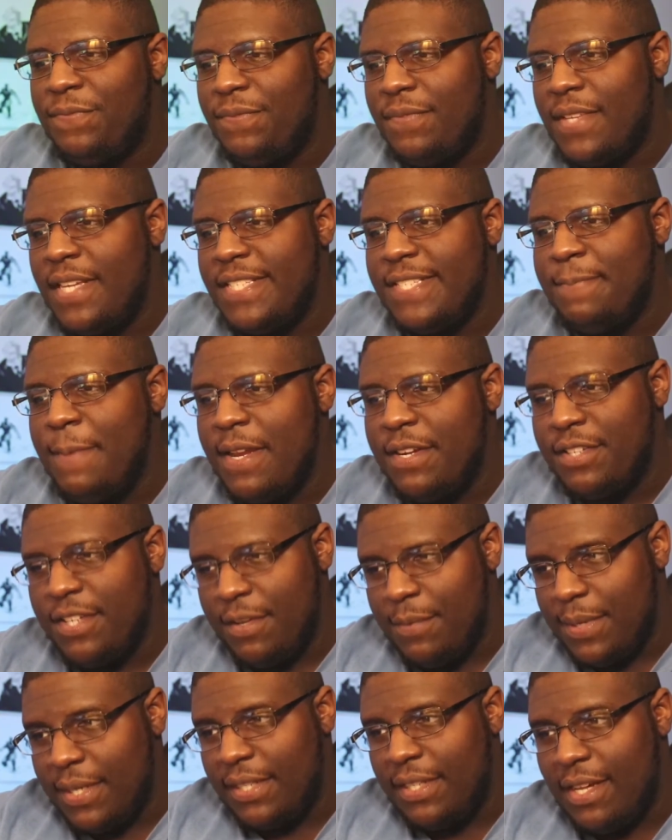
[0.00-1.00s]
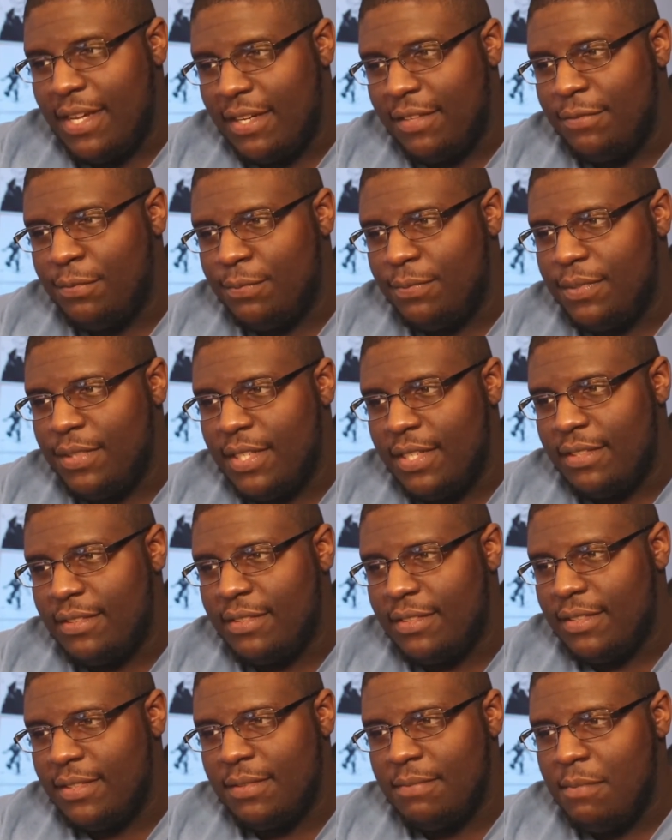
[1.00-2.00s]
especially when a lot of
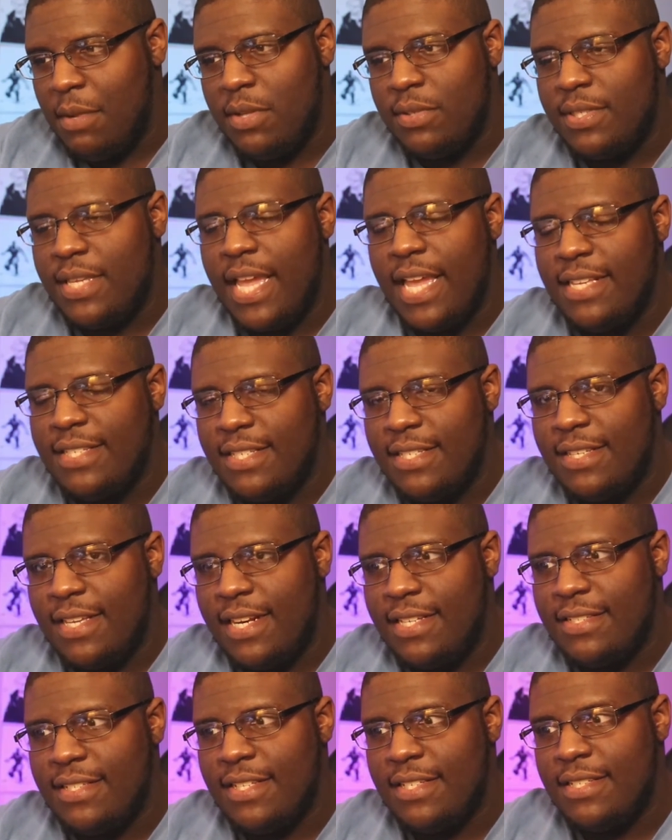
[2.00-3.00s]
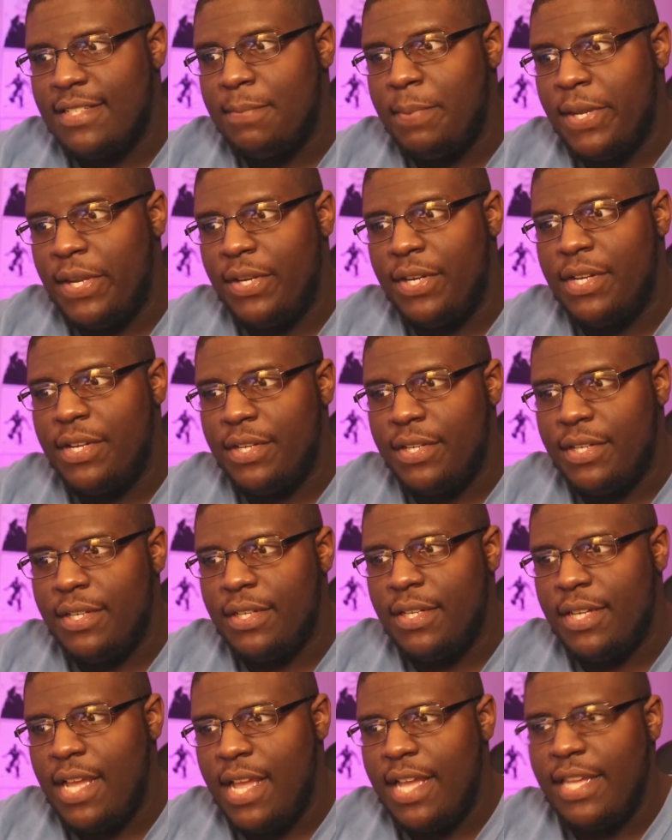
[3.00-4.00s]
in most cases it is the superior
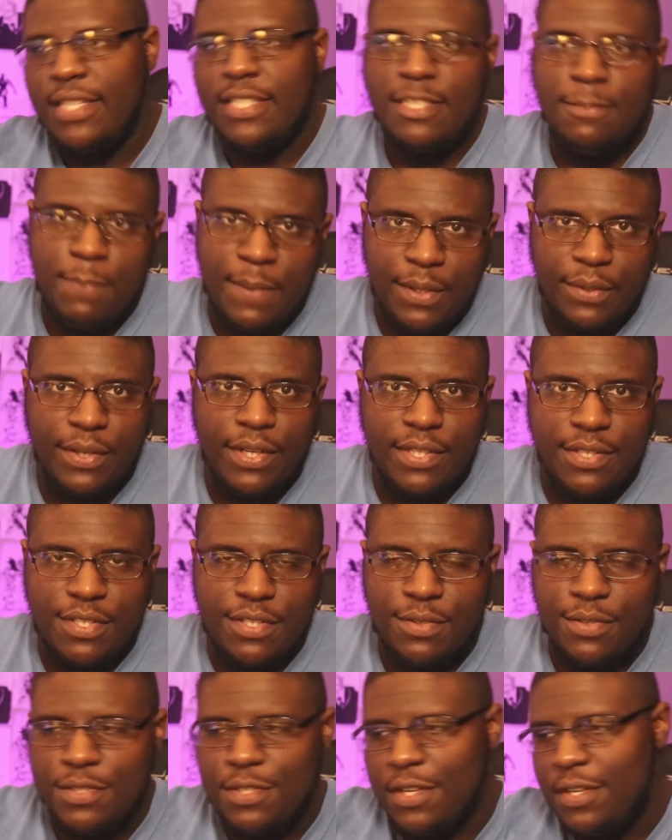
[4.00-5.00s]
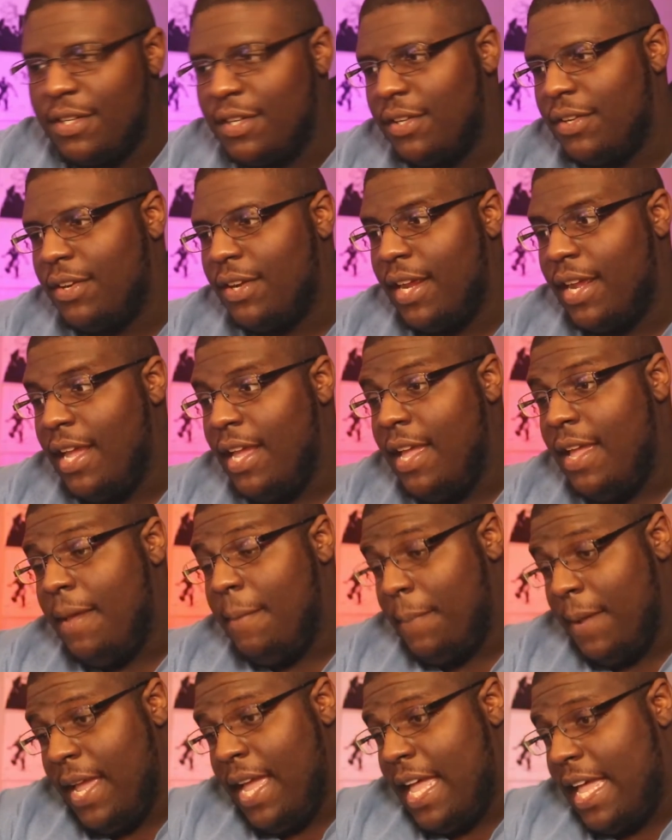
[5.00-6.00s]
experience to a certain
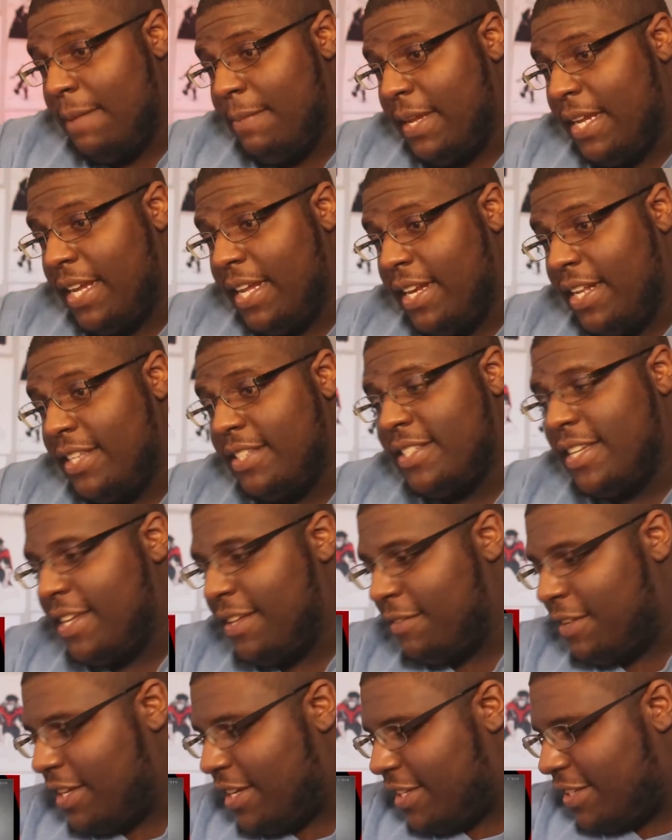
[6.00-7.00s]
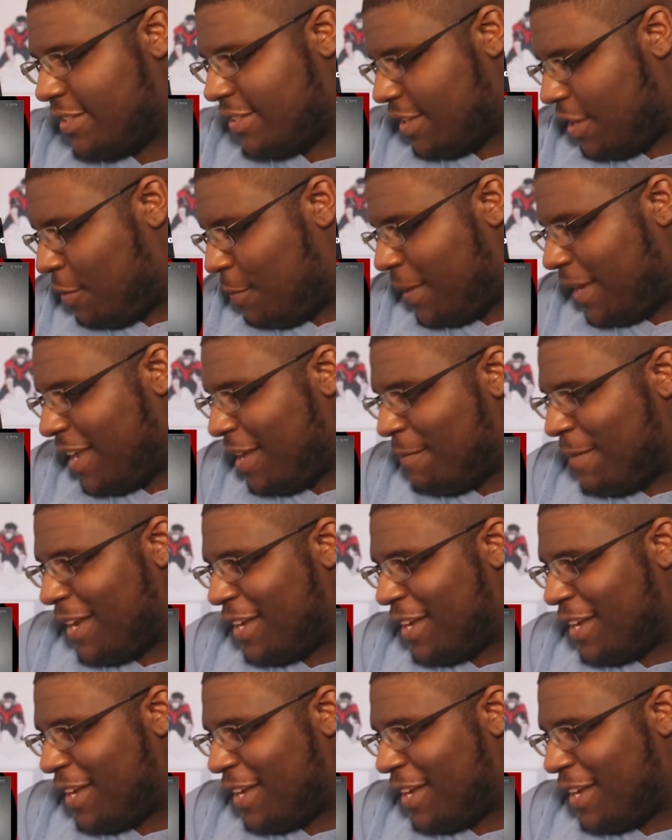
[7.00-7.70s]
degree. But yeah, I mean it is it, it is oh my god, my